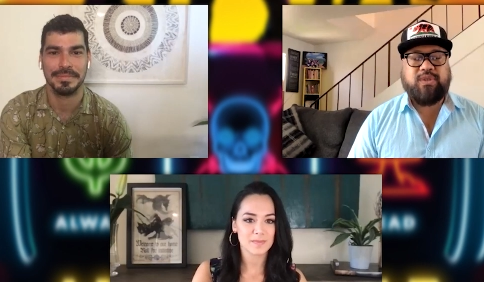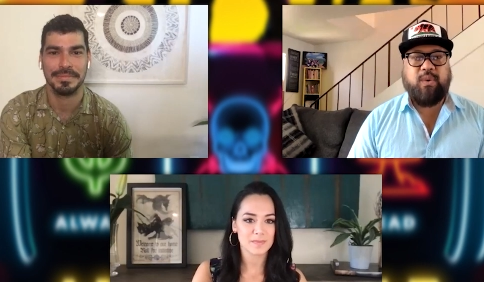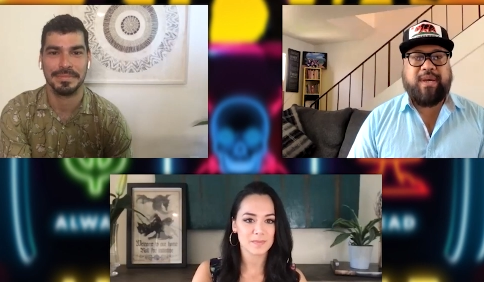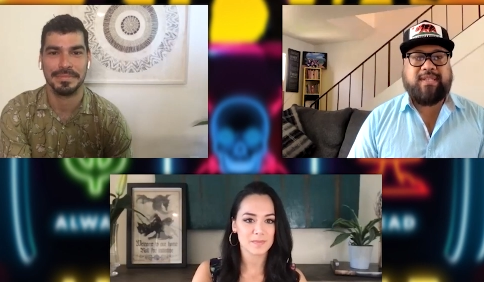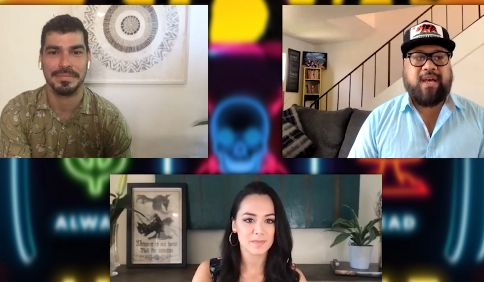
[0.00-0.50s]

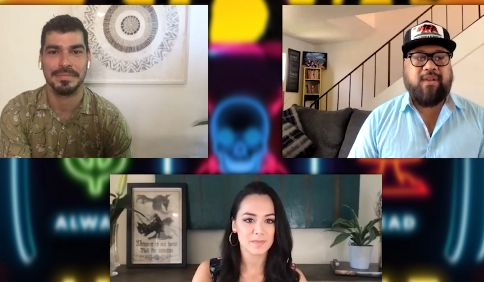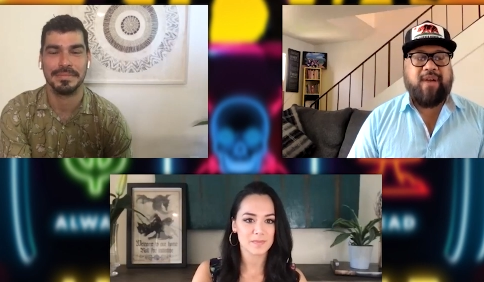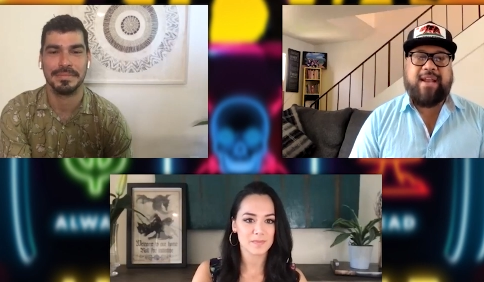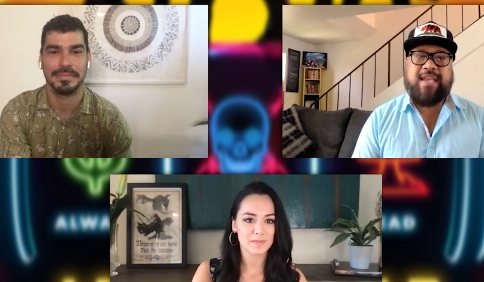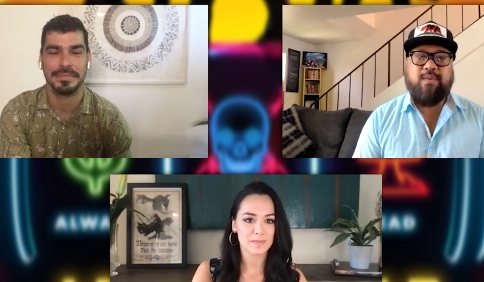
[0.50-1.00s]
Speaker 1: storyteller
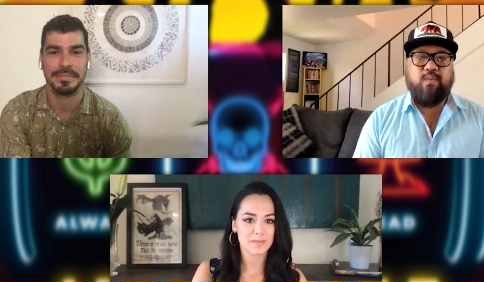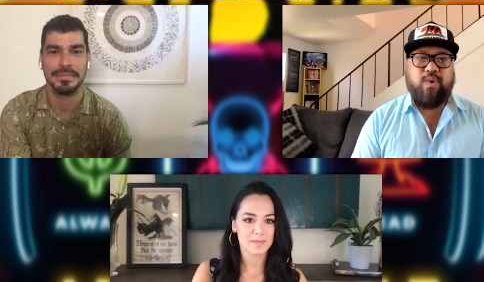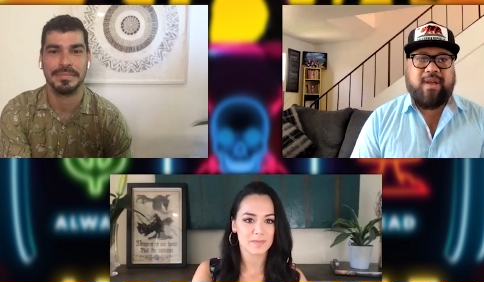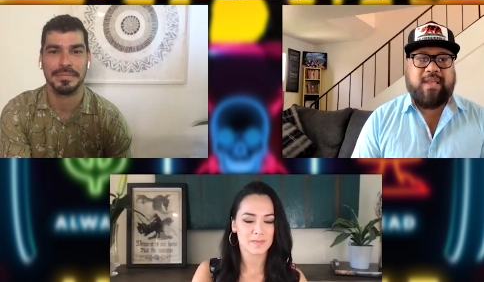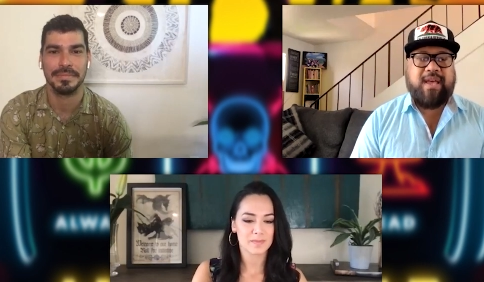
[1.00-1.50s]
and he
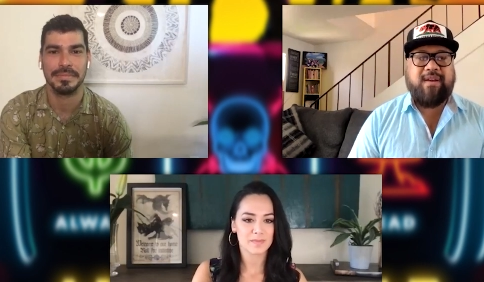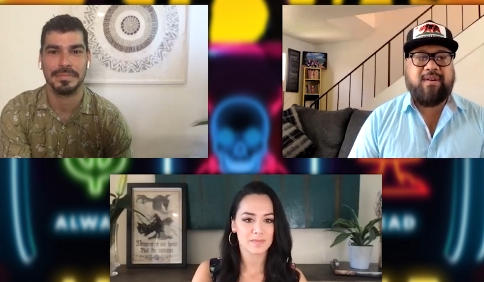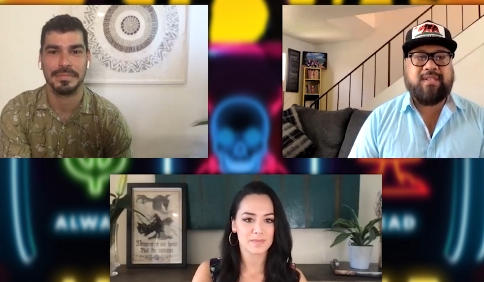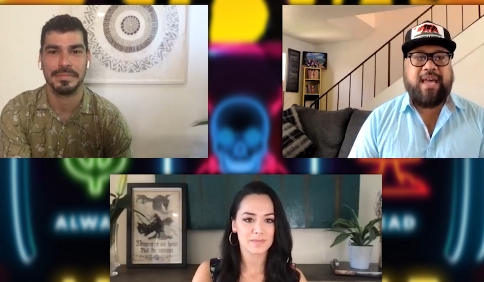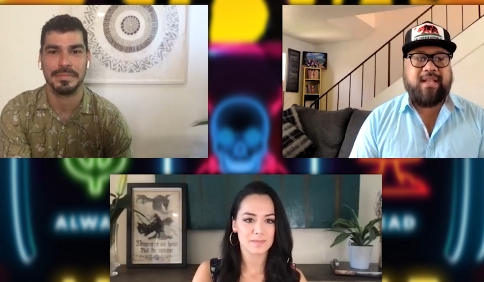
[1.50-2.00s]
really
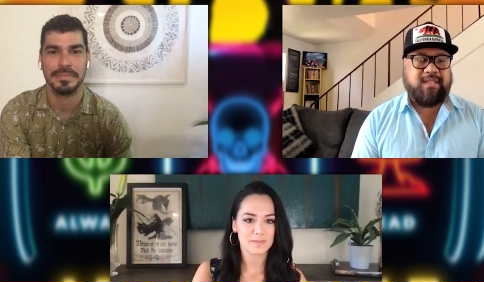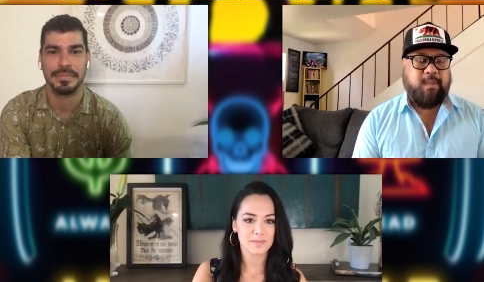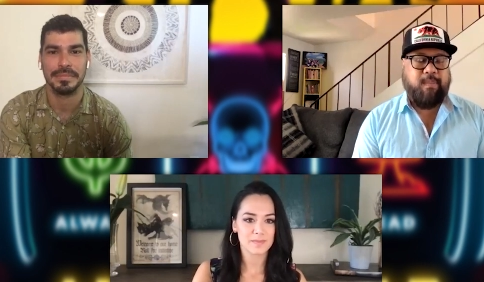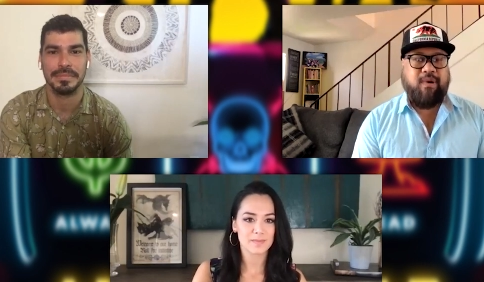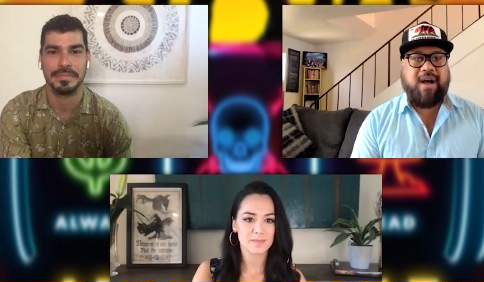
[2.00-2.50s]
understands the
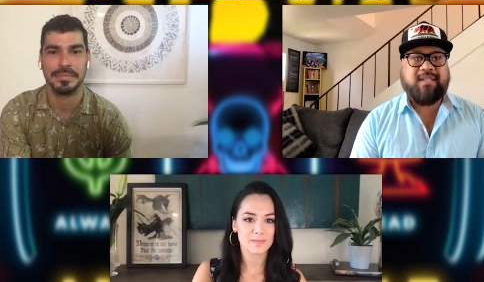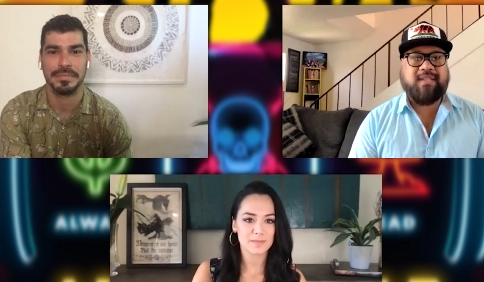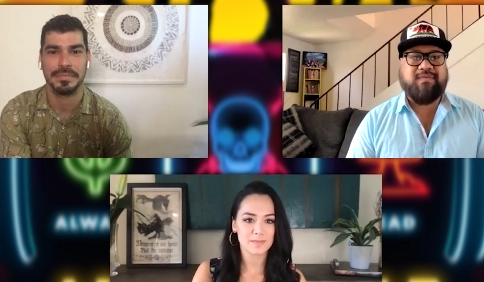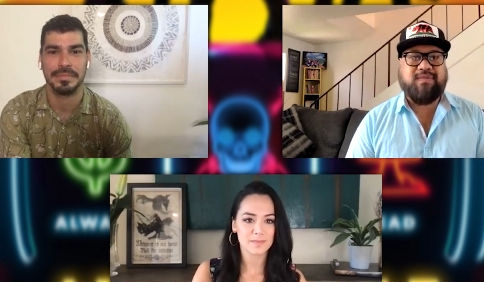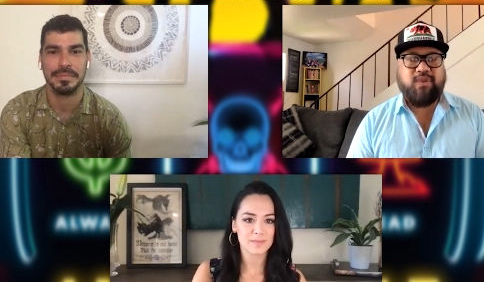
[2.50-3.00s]
process
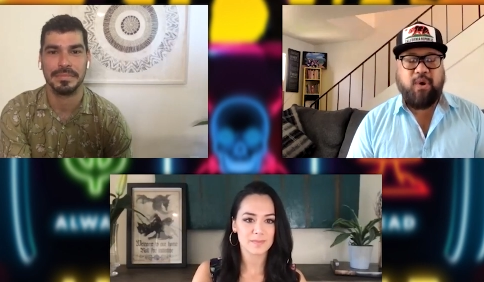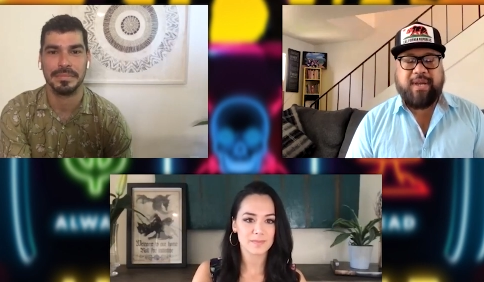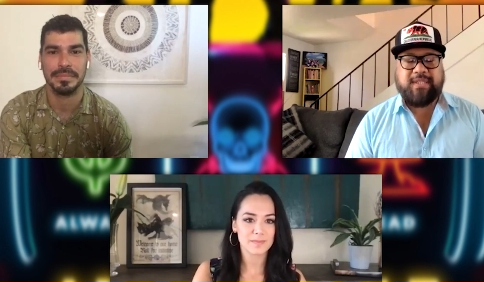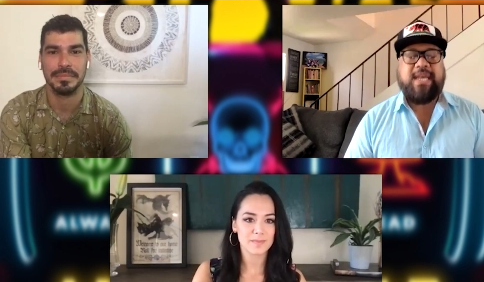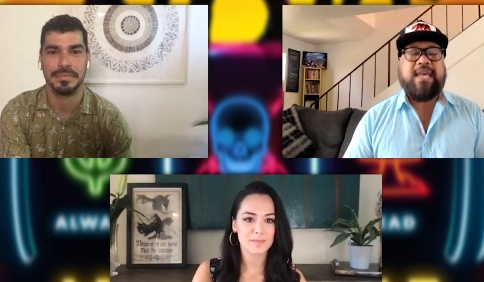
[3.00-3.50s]
of stories.